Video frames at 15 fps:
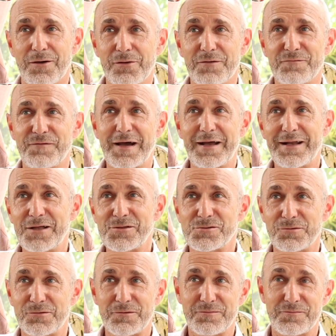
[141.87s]
on a
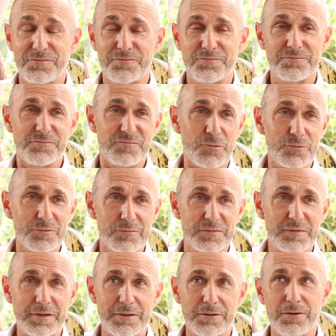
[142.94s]
financial front we're
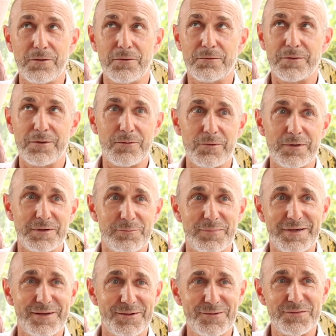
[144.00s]
thinking, oh no, what are you
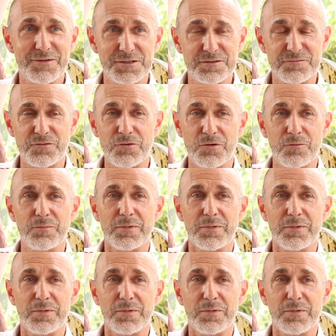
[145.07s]
picking on this for?